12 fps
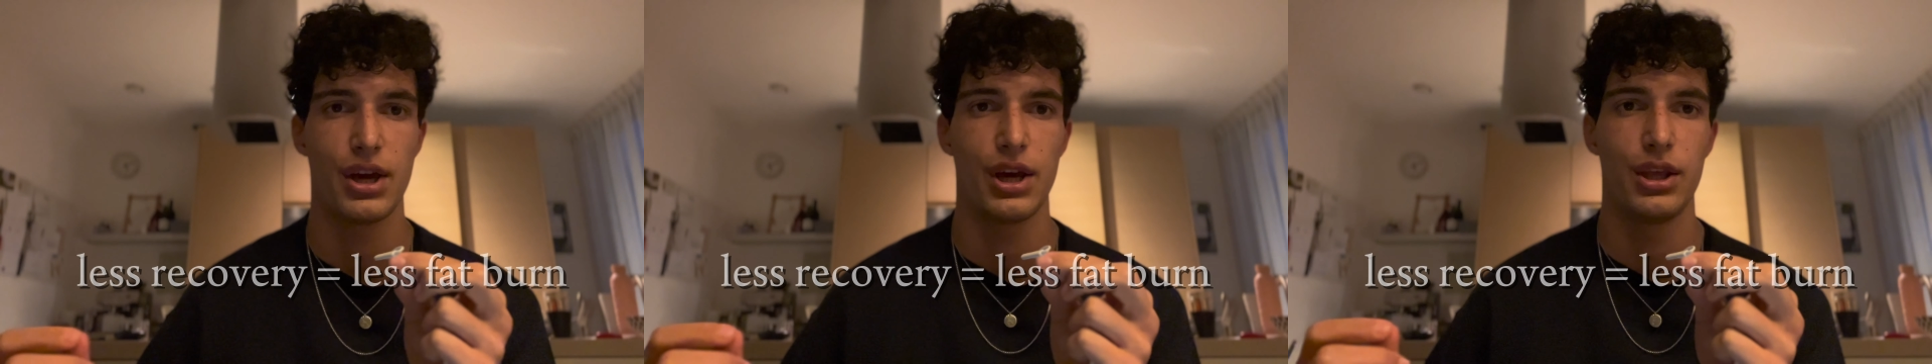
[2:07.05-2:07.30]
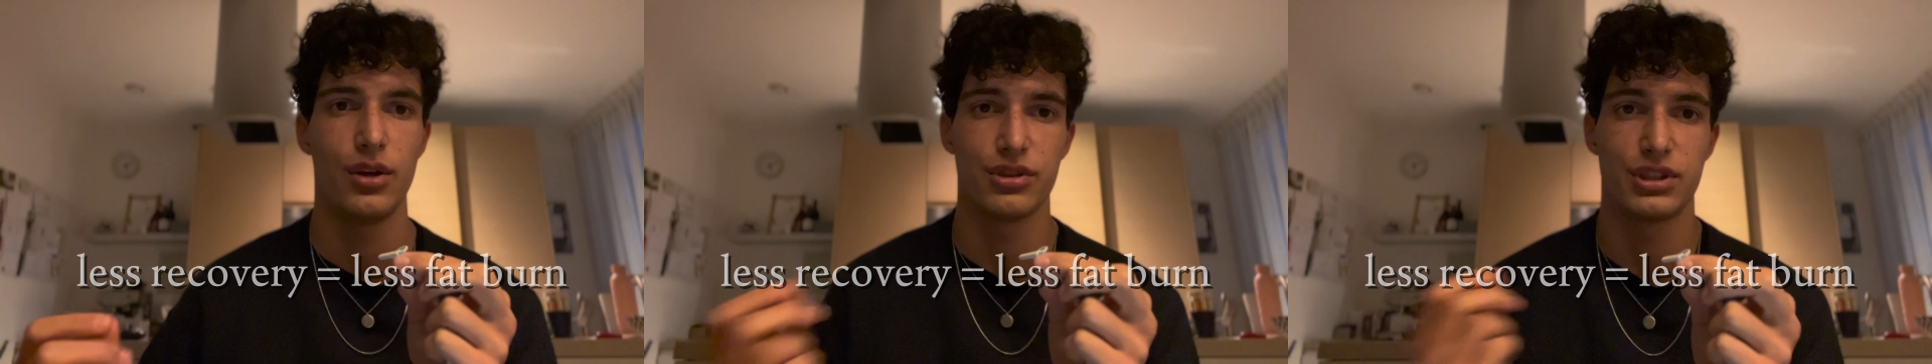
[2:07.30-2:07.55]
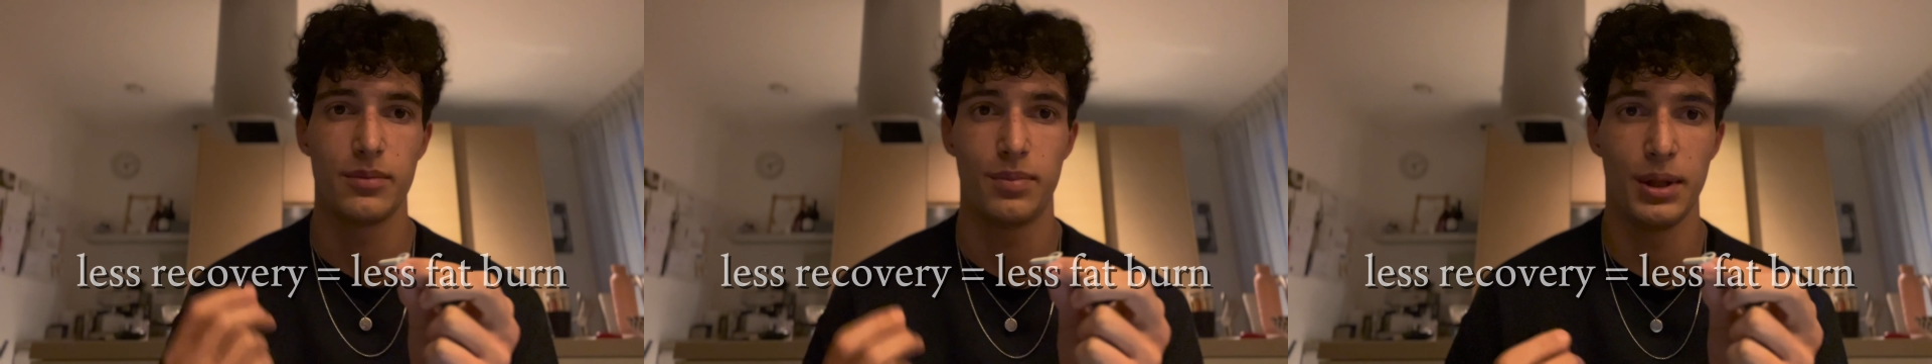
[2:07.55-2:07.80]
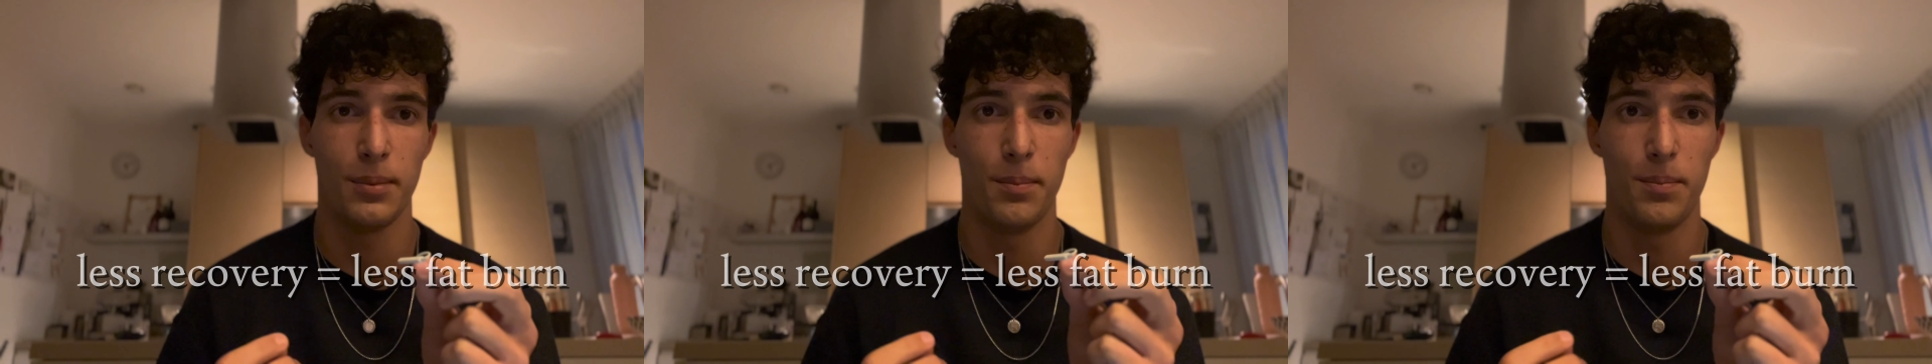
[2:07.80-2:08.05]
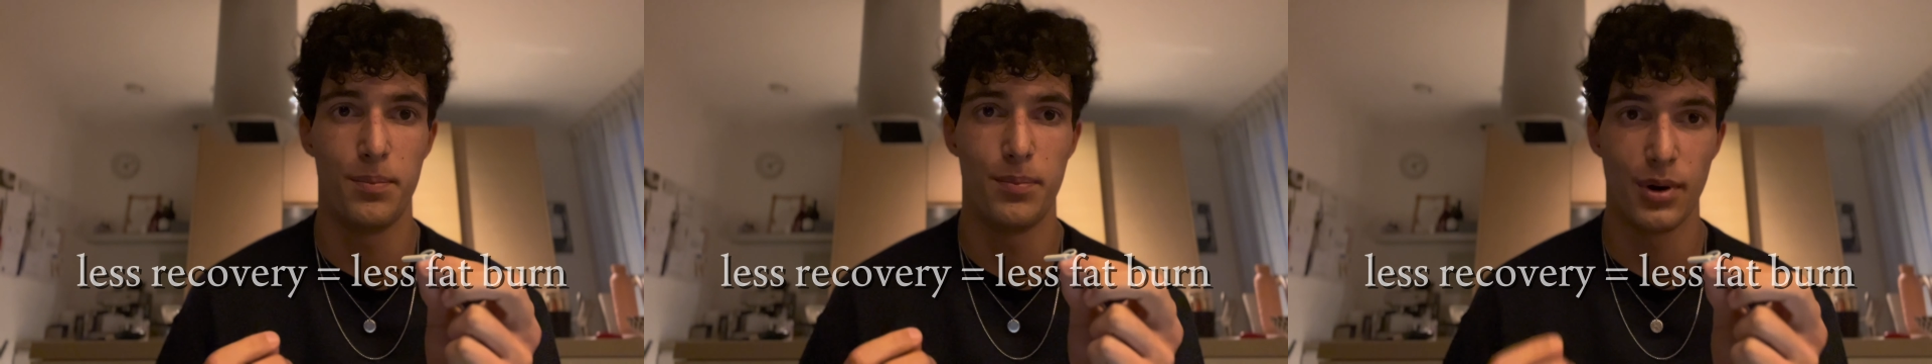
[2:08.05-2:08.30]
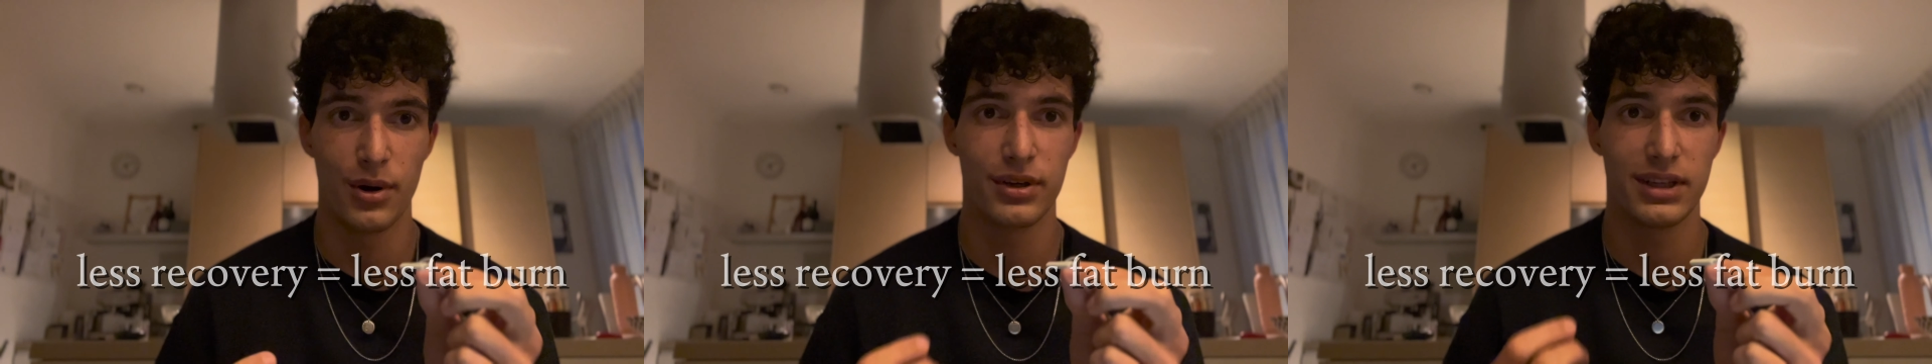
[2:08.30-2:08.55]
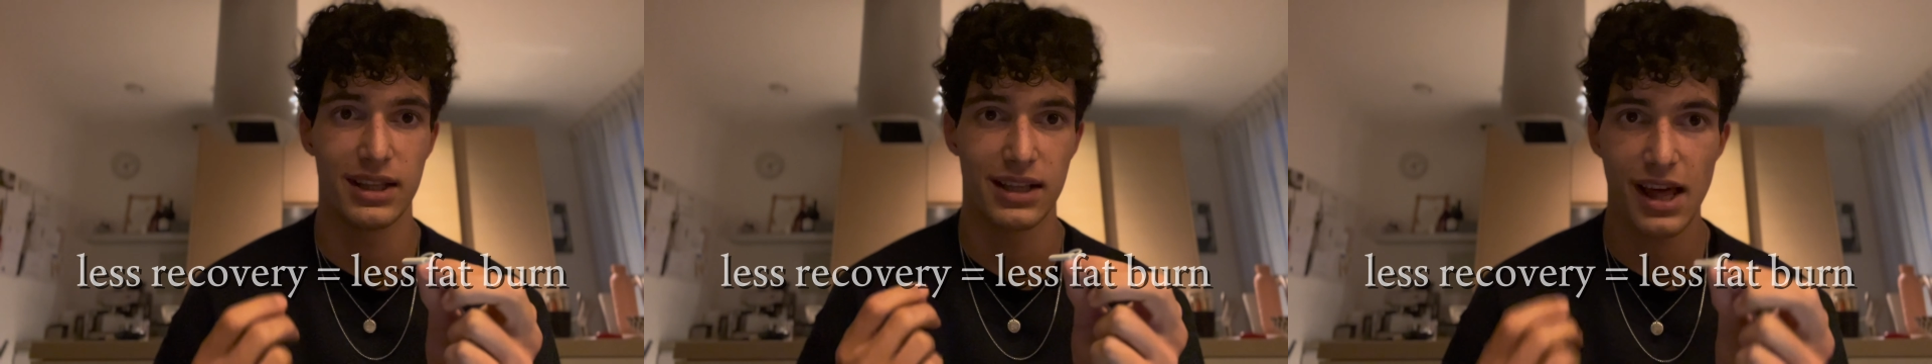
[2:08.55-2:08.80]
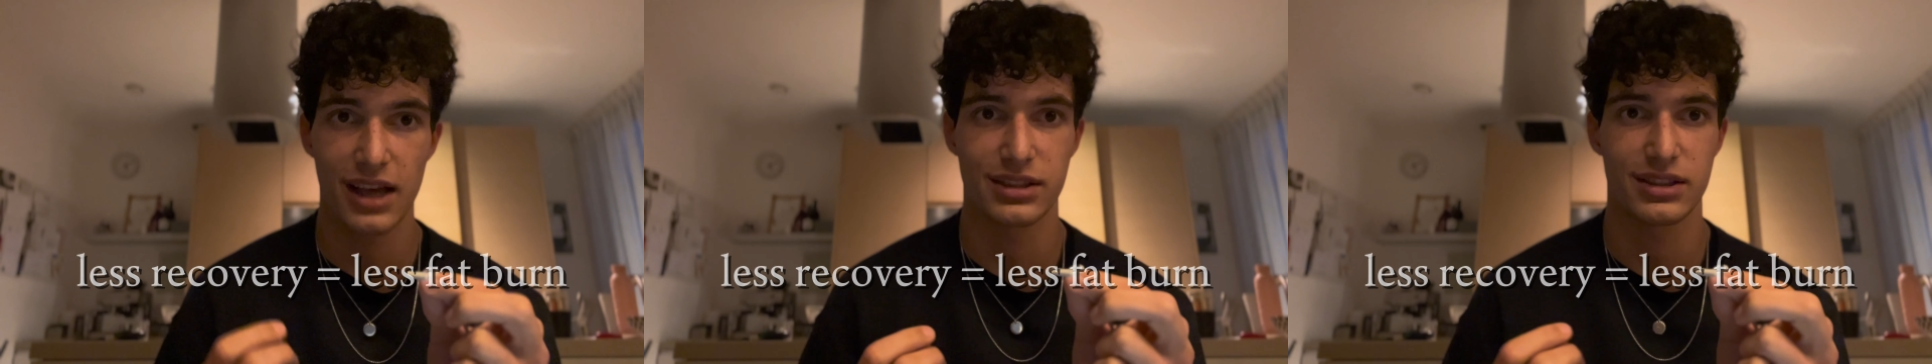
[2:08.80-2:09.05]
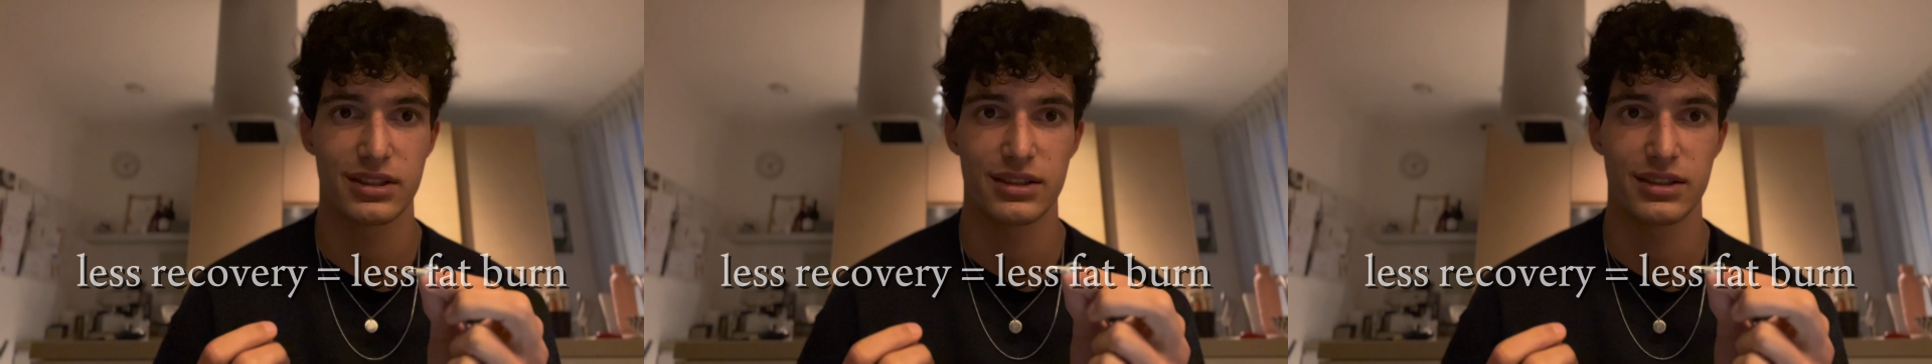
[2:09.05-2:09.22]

you'll simply burn less.